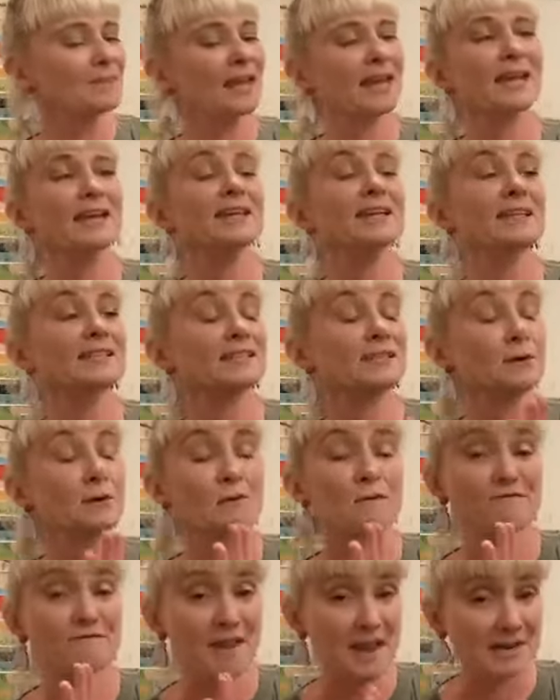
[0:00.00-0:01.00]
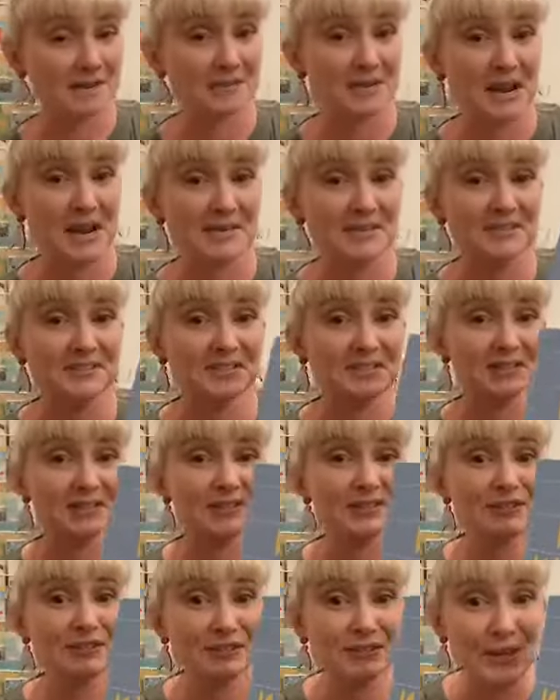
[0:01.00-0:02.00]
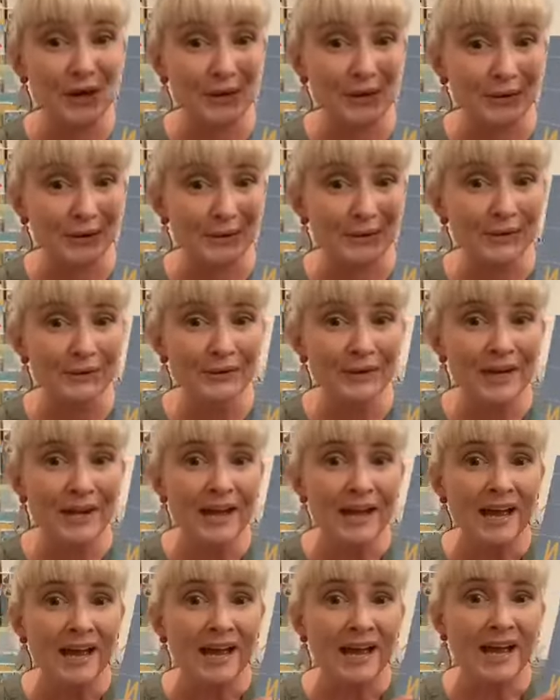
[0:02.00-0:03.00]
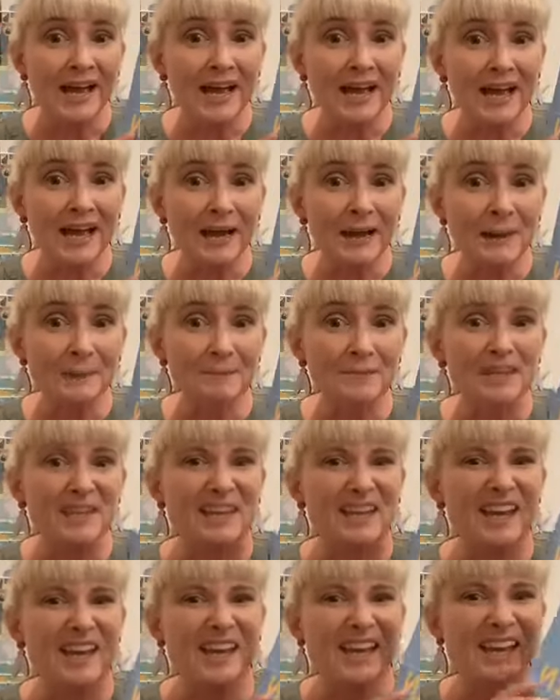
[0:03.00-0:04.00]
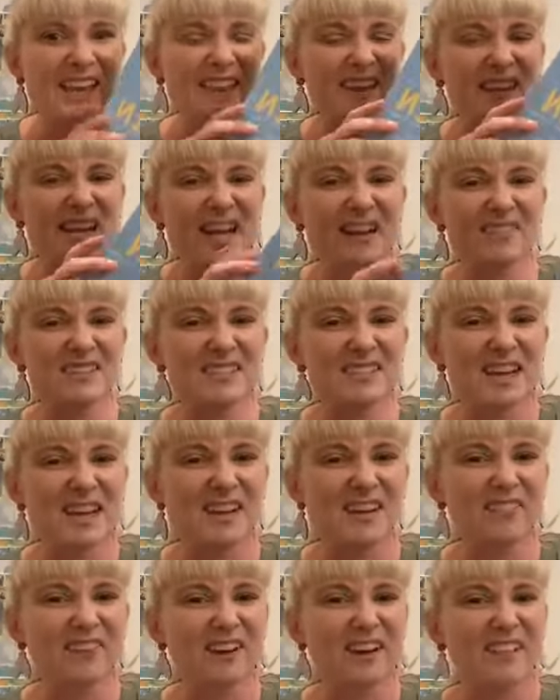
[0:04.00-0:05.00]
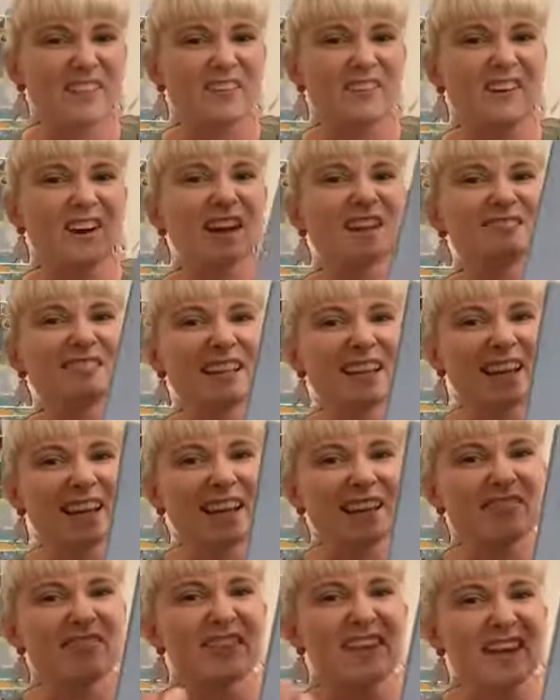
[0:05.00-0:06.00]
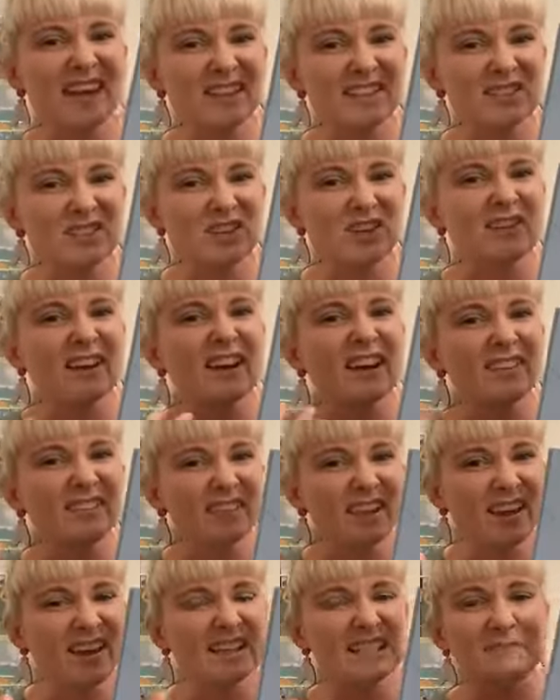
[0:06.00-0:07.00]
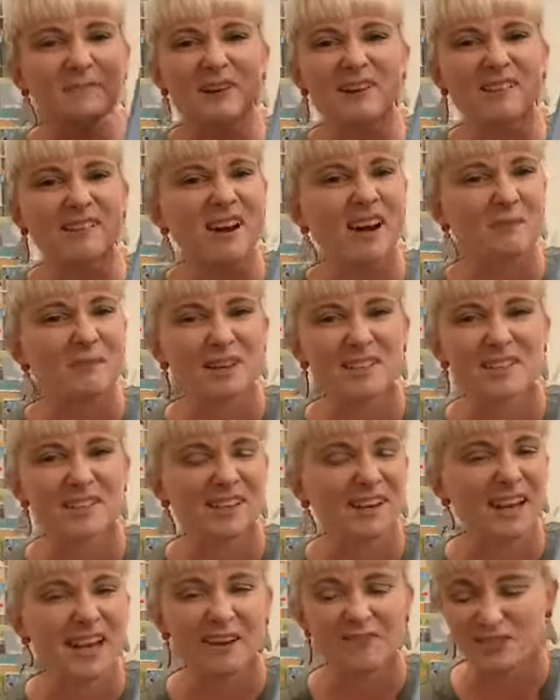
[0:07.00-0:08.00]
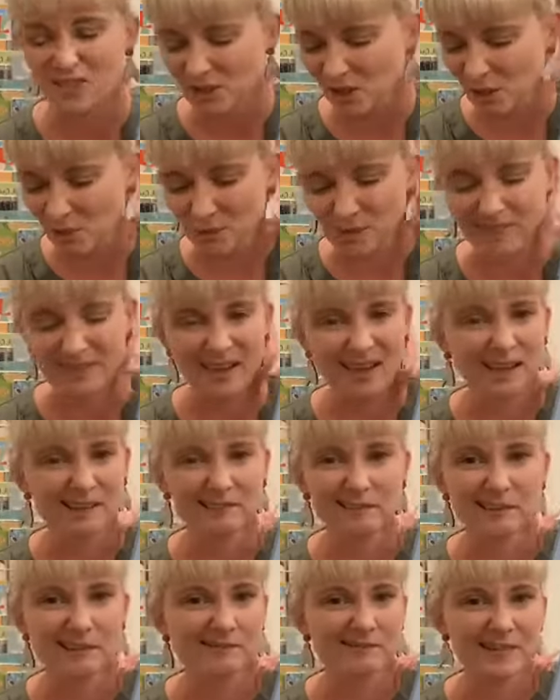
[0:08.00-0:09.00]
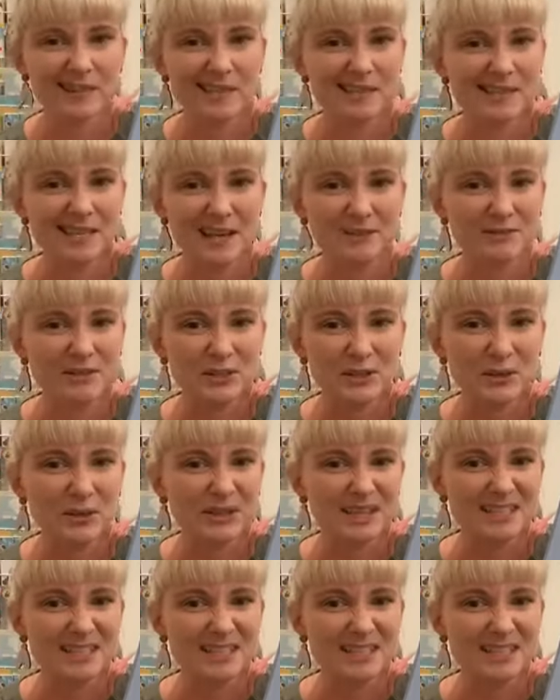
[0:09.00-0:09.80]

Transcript: It is fantastic. So, yeah, the covers aren't around the right. Yeah, thanks, Joanne. Thanks, Mel. I'm just going to have to go with that if it's afternoon.